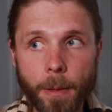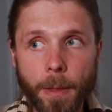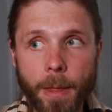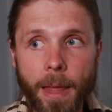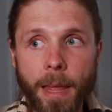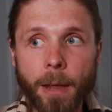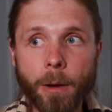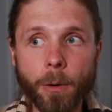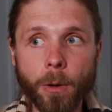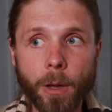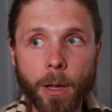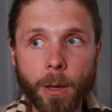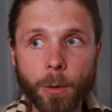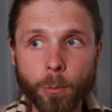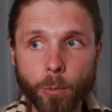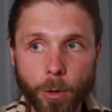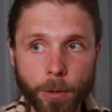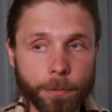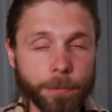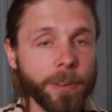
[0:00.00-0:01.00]
in in
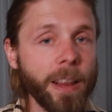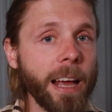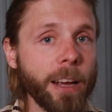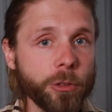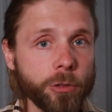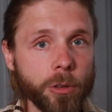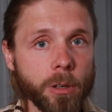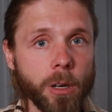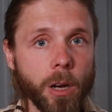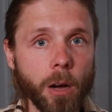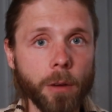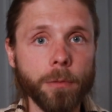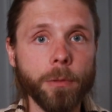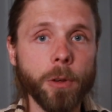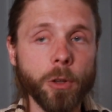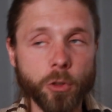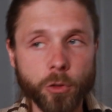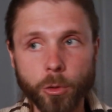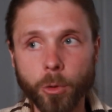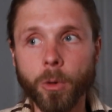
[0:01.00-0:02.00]
reflection of
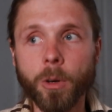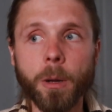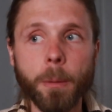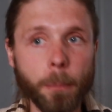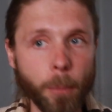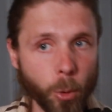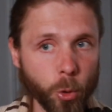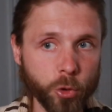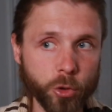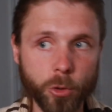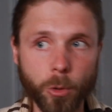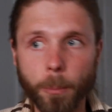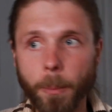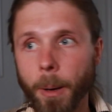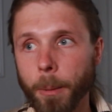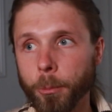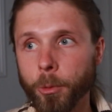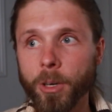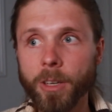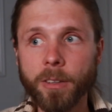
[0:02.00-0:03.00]
certain emotional
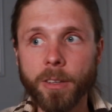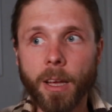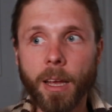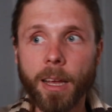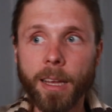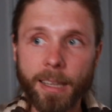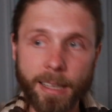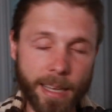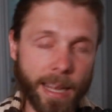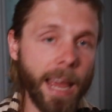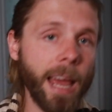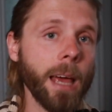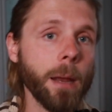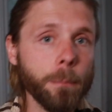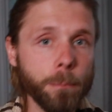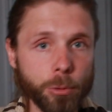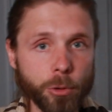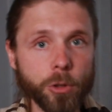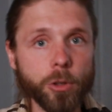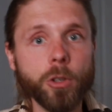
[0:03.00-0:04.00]
memories
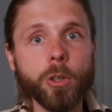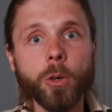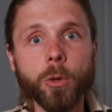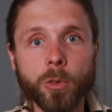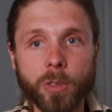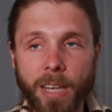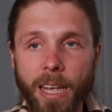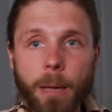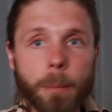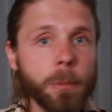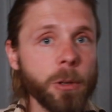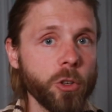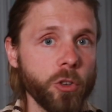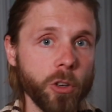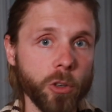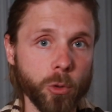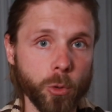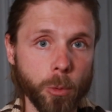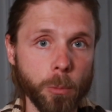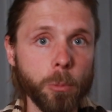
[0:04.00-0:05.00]
can produce
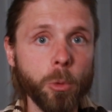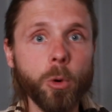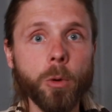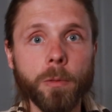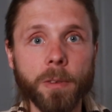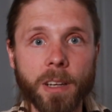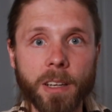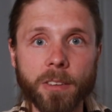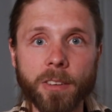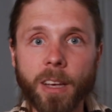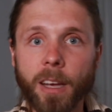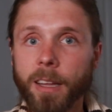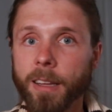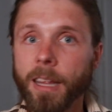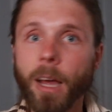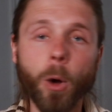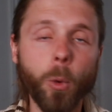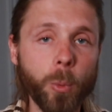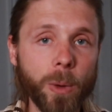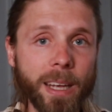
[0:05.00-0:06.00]
images or movies
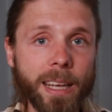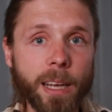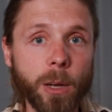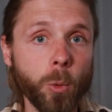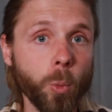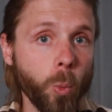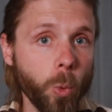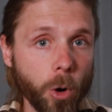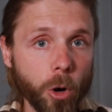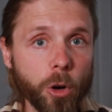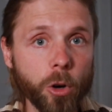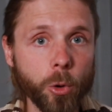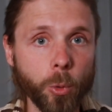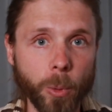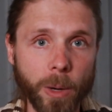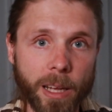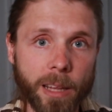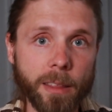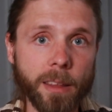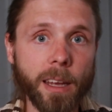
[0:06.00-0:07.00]
that we can work
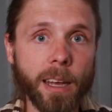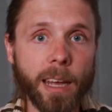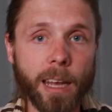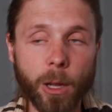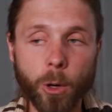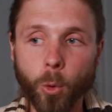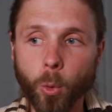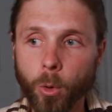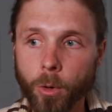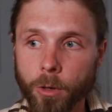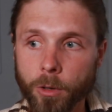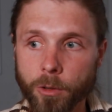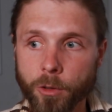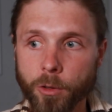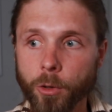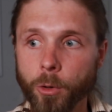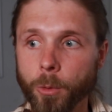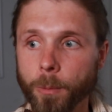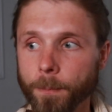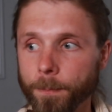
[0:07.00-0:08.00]
with in order
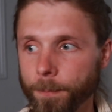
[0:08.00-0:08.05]
to